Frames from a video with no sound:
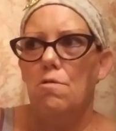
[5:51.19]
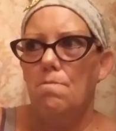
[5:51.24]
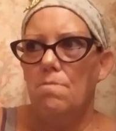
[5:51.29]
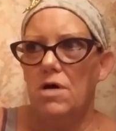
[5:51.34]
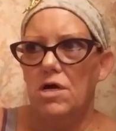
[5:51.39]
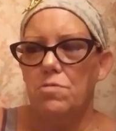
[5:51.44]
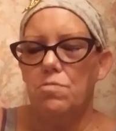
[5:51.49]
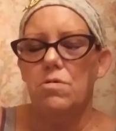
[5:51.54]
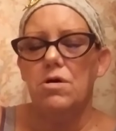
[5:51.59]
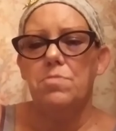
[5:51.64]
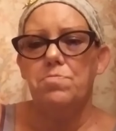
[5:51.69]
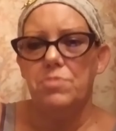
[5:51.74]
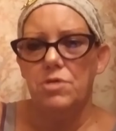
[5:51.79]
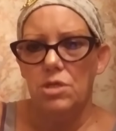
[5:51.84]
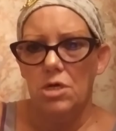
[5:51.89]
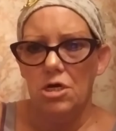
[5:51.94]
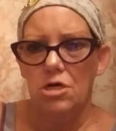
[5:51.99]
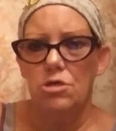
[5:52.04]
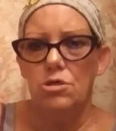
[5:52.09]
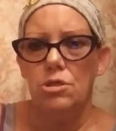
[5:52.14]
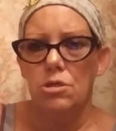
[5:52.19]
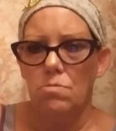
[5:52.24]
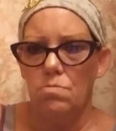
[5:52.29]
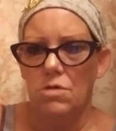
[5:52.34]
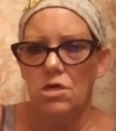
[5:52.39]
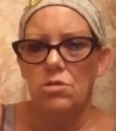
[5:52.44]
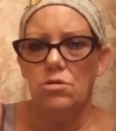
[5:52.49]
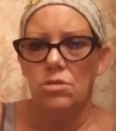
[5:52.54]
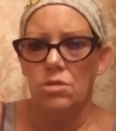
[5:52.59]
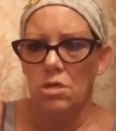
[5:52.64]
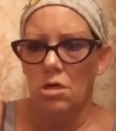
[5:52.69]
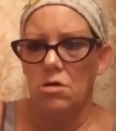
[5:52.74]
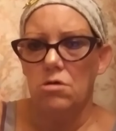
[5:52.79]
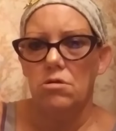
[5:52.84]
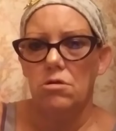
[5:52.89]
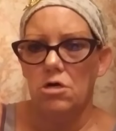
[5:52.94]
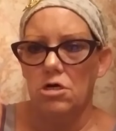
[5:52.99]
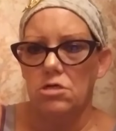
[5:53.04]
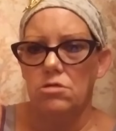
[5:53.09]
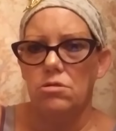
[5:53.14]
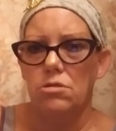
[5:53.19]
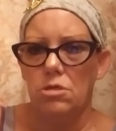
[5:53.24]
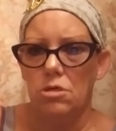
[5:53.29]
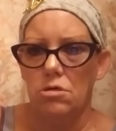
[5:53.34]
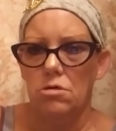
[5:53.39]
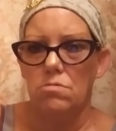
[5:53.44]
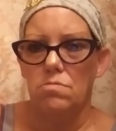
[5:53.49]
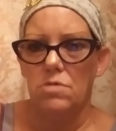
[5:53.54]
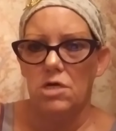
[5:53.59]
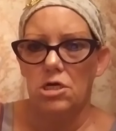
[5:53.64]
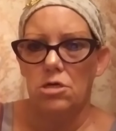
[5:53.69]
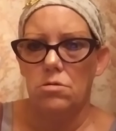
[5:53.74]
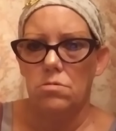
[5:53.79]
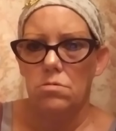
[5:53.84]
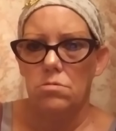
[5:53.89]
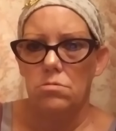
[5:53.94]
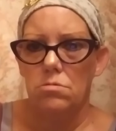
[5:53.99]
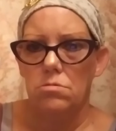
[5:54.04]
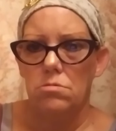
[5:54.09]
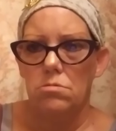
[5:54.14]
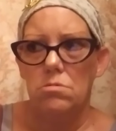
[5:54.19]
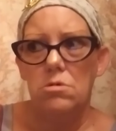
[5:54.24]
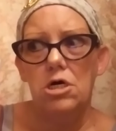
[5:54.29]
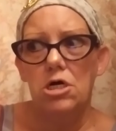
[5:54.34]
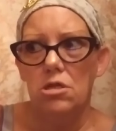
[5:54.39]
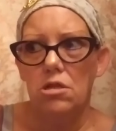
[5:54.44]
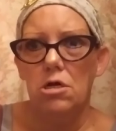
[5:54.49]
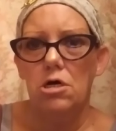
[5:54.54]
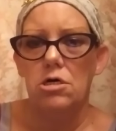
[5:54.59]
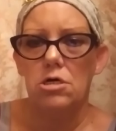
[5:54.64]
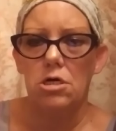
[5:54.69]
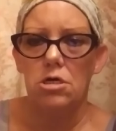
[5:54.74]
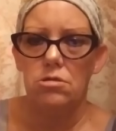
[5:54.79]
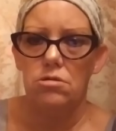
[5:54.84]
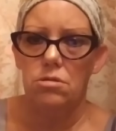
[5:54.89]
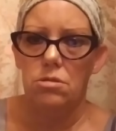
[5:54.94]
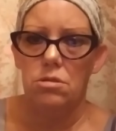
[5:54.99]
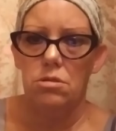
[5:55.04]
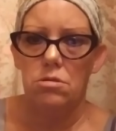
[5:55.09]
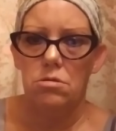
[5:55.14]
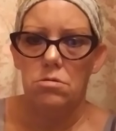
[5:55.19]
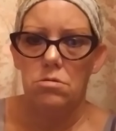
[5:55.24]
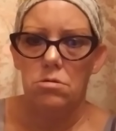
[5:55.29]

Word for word: My reputation means a lot to me. A lot.